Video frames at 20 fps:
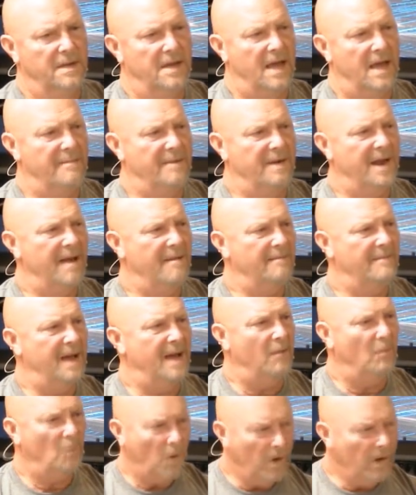I mean, I,
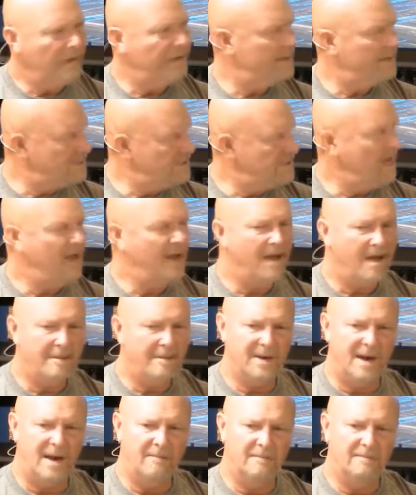I work at a job
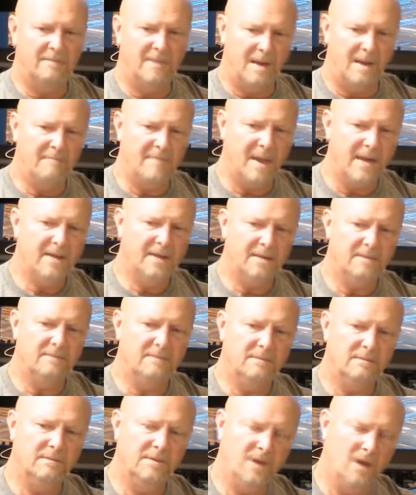and I'm, I'm,
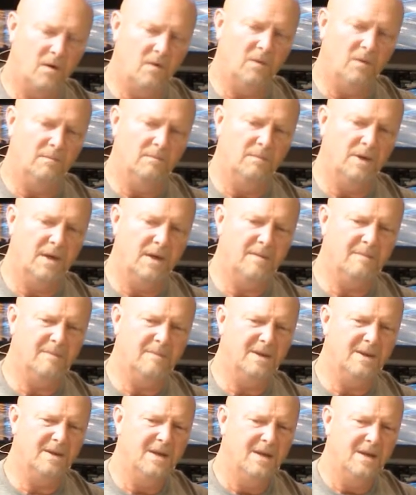making, you know, money,
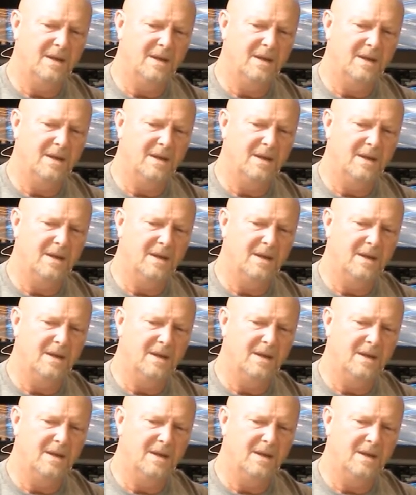but,